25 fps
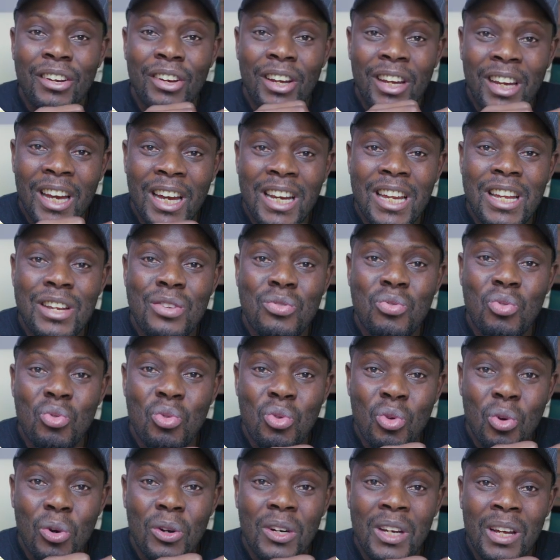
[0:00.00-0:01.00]
getting to
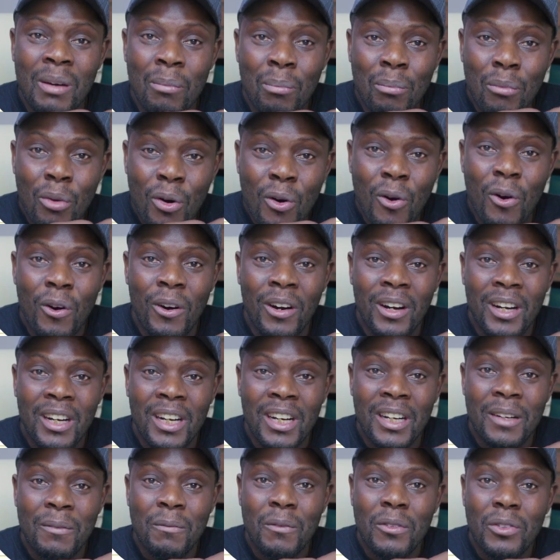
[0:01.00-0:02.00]
know them more,
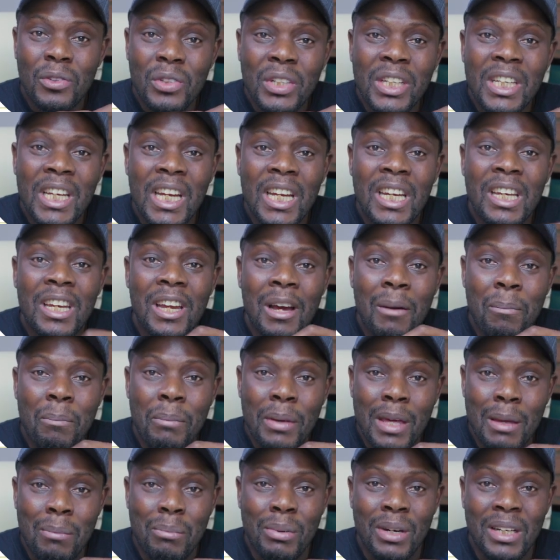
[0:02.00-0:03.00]
reading their
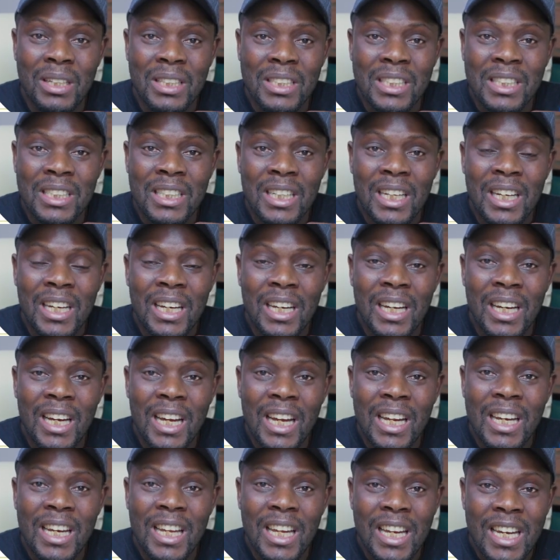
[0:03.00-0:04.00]
papers,
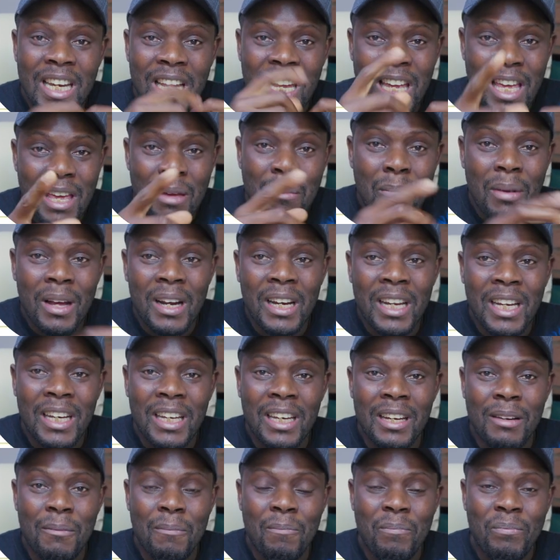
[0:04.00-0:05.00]
and then emailing
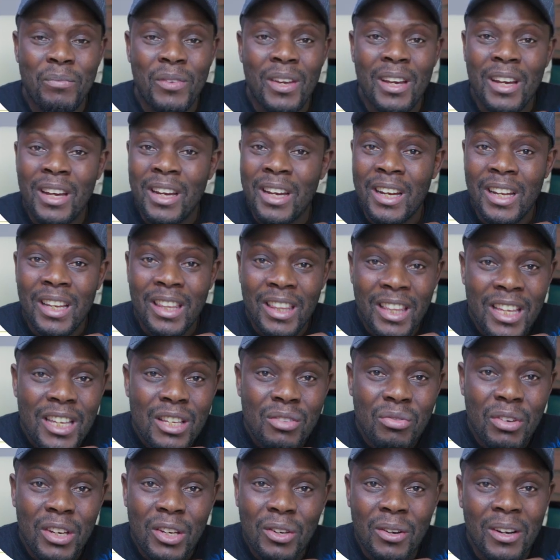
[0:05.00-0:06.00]
them.
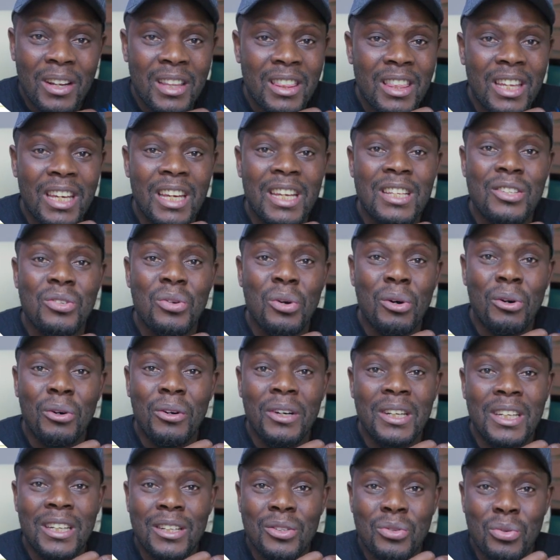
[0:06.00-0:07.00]
This video I think is
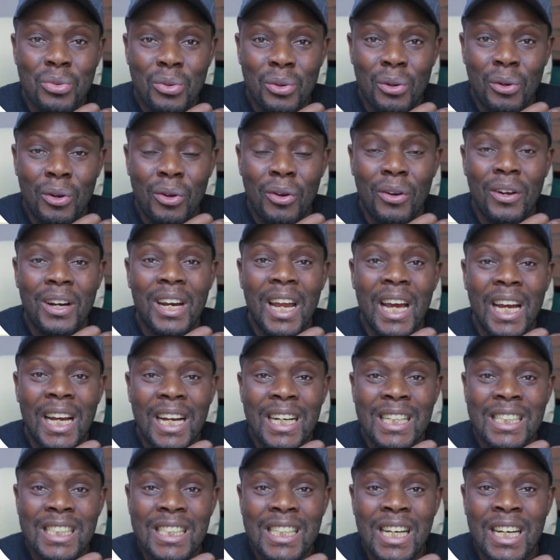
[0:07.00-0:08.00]
already too long. Like
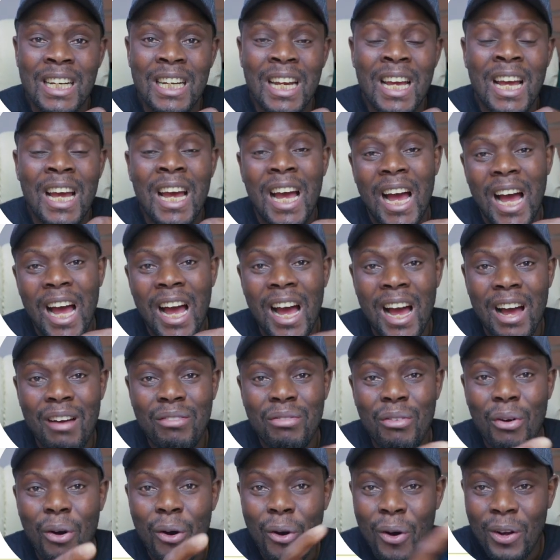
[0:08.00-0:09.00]
I said, I
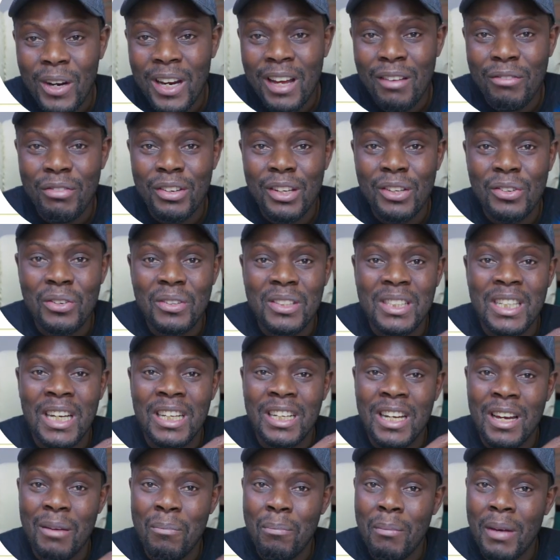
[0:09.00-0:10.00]
have other videos
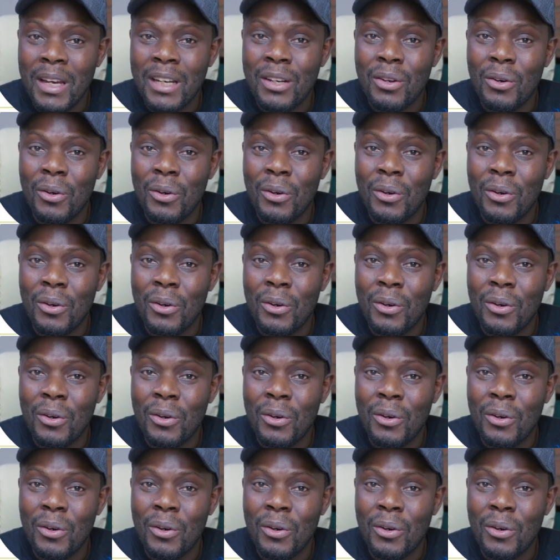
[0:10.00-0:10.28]
that I made